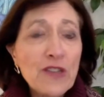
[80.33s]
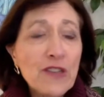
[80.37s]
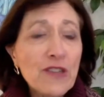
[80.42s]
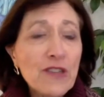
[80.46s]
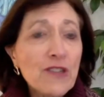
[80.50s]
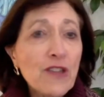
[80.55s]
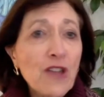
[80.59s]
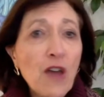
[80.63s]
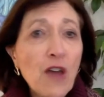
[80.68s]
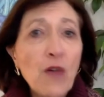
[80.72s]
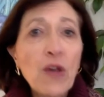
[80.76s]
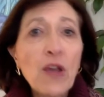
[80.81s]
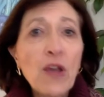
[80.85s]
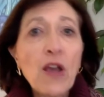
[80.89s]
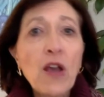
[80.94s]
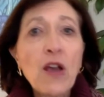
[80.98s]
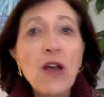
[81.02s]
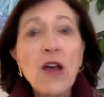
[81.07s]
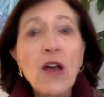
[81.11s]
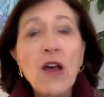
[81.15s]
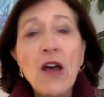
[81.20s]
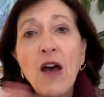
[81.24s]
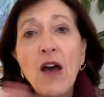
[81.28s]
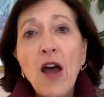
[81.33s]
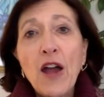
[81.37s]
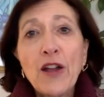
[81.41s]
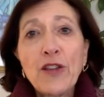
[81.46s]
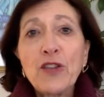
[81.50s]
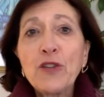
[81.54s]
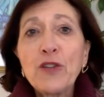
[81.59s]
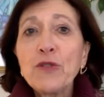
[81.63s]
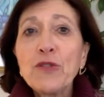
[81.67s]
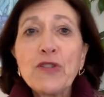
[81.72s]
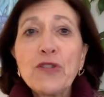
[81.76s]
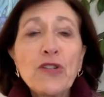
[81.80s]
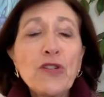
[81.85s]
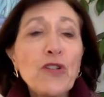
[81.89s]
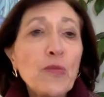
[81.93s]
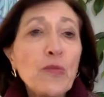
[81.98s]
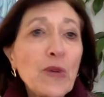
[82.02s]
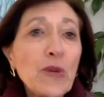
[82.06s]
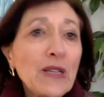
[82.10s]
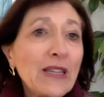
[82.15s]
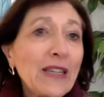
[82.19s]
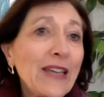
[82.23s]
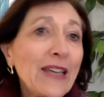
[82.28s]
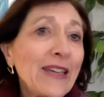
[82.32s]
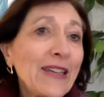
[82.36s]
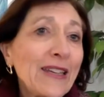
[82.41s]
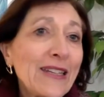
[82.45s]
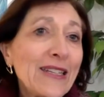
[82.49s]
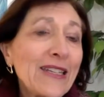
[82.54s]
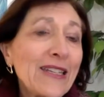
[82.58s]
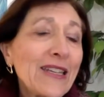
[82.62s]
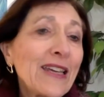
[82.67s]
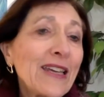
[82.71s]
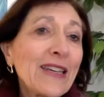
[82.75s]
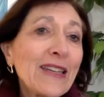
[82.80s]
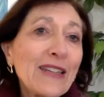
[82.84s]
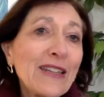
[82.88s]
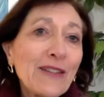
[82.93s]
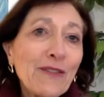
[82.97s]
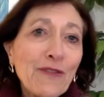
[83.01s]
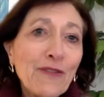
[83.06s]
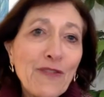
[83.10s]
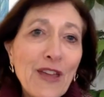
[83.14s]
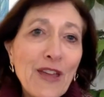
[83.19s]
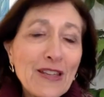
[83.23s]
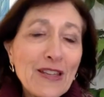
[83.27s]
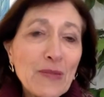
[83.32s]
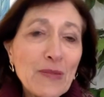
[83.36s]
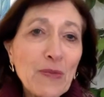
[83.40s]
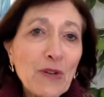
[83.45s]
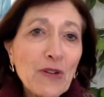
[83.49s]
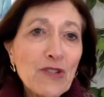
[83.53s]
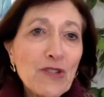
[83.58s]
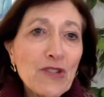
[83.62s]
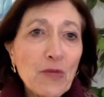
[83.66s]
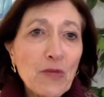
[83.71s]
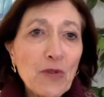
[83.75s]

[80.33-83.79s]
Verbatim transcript: This is going on YouTube and LinkedIn and Facebook.